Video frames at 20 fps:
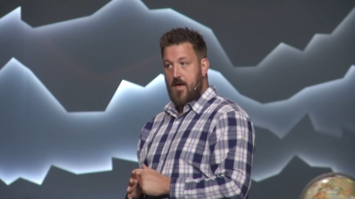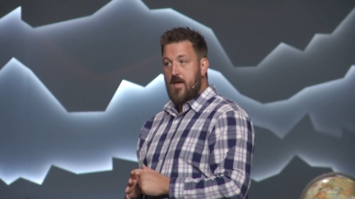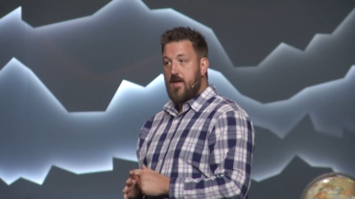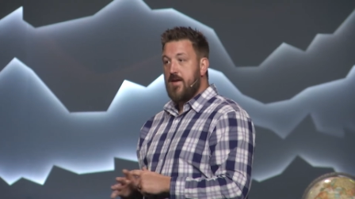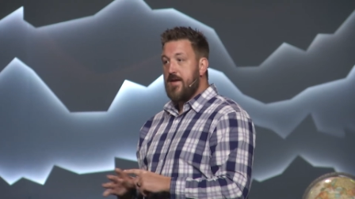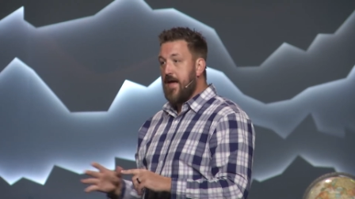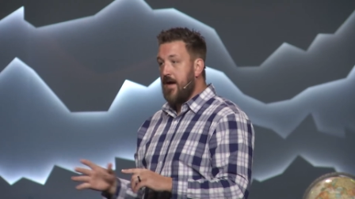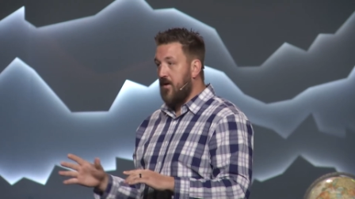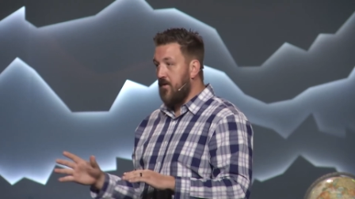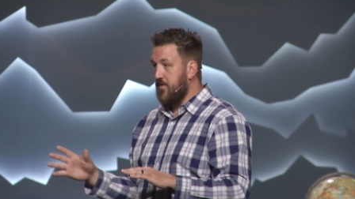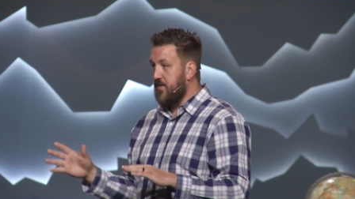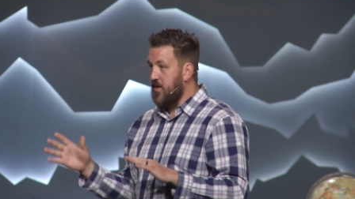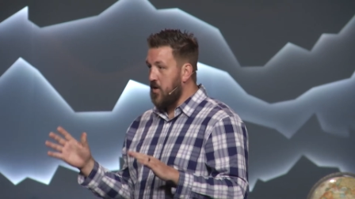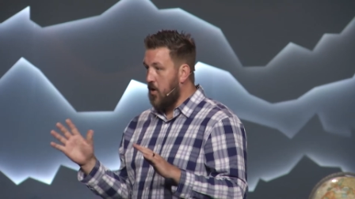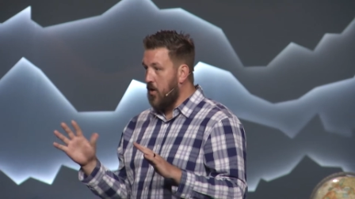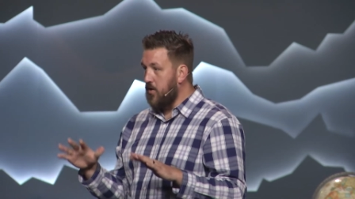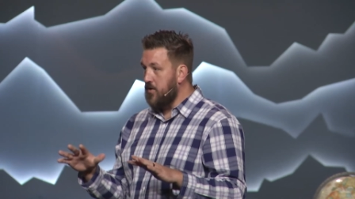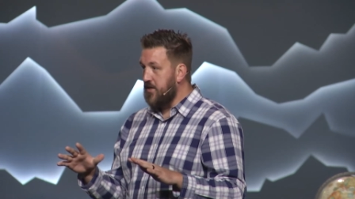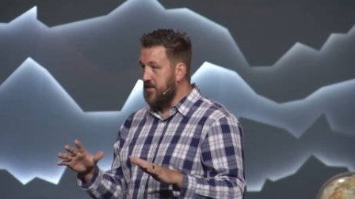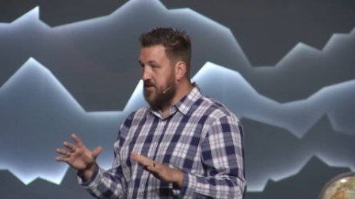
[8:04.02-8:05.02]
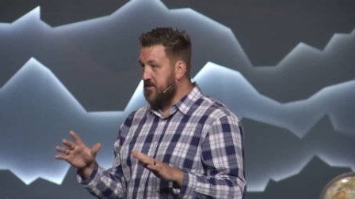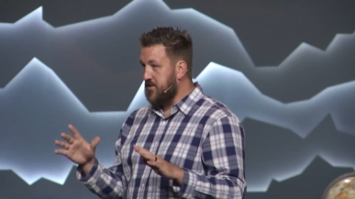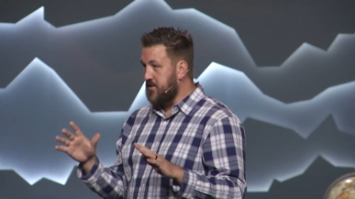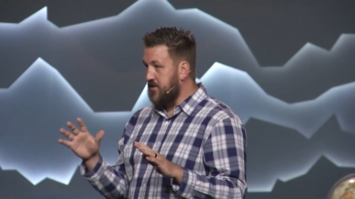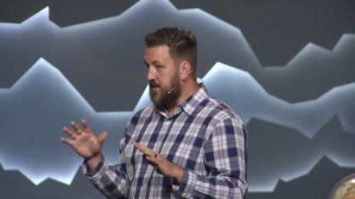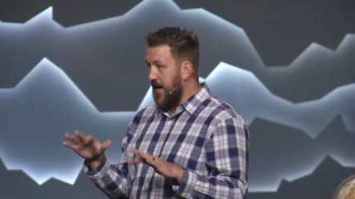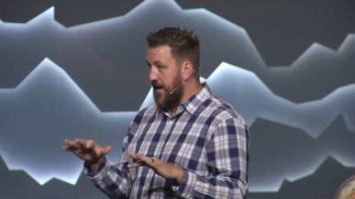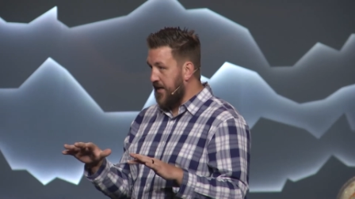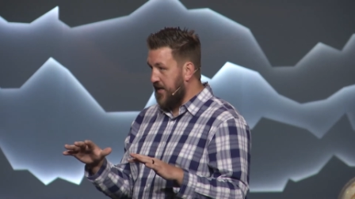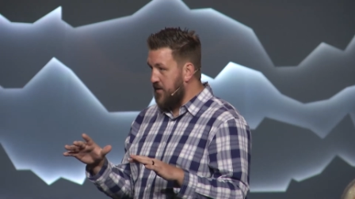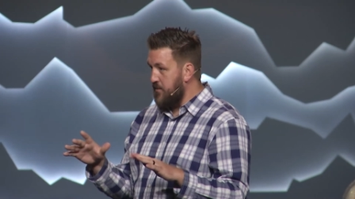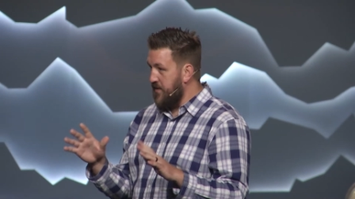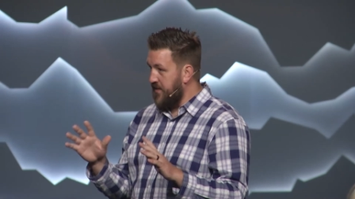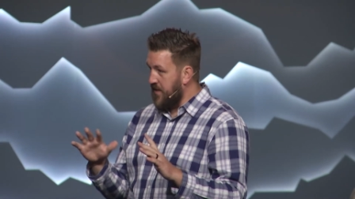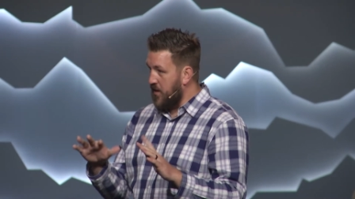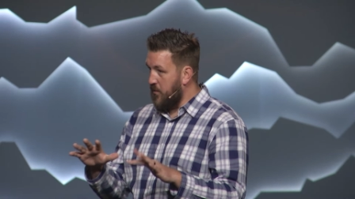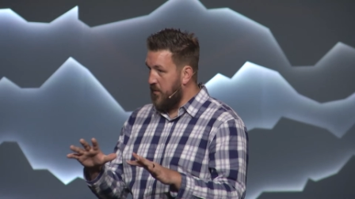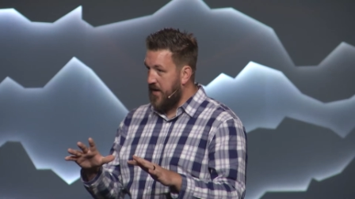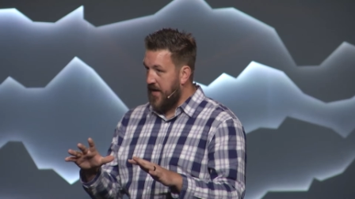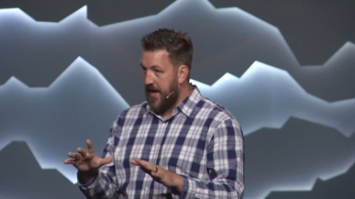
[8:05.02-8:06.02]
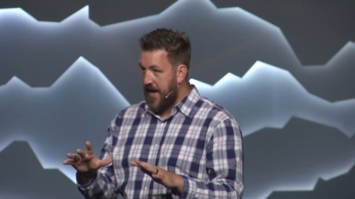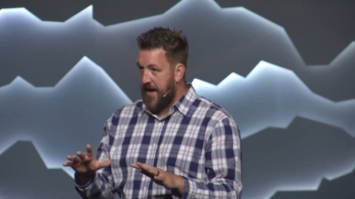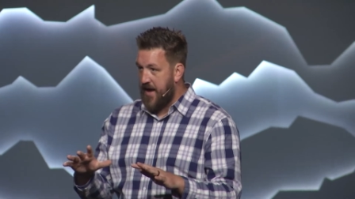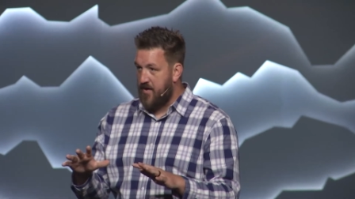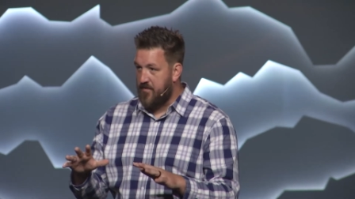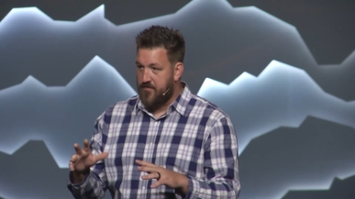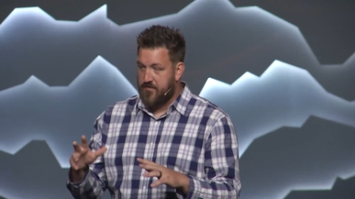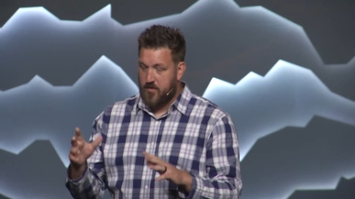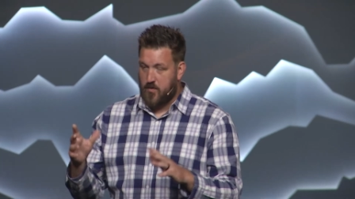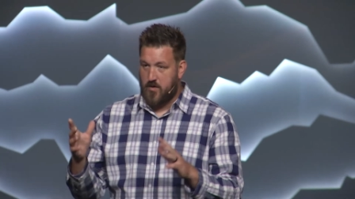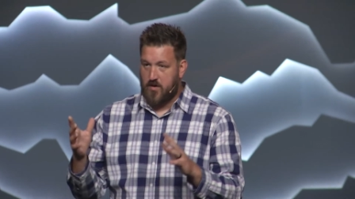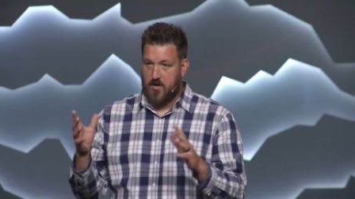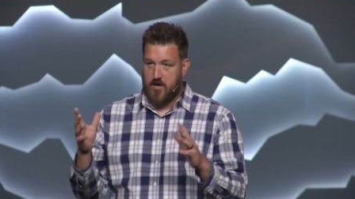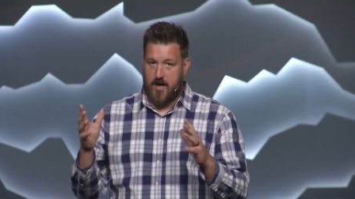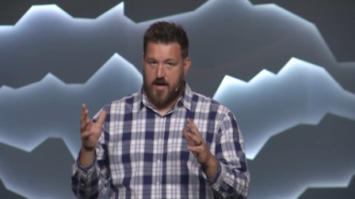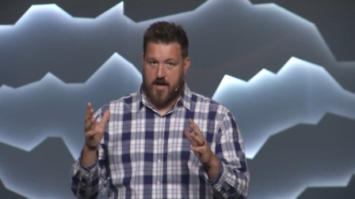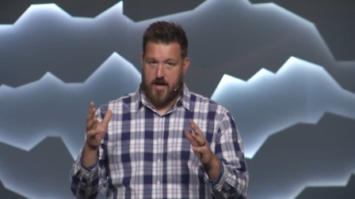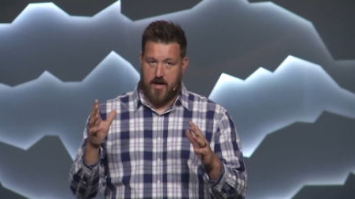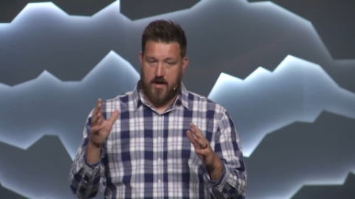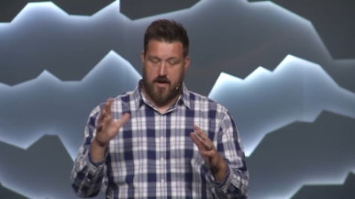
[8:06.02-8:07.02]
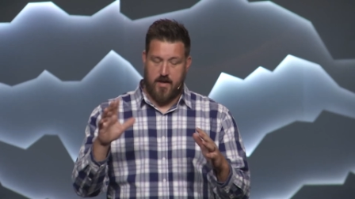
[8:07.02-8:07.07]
Now, the oldest document that we have for, uh,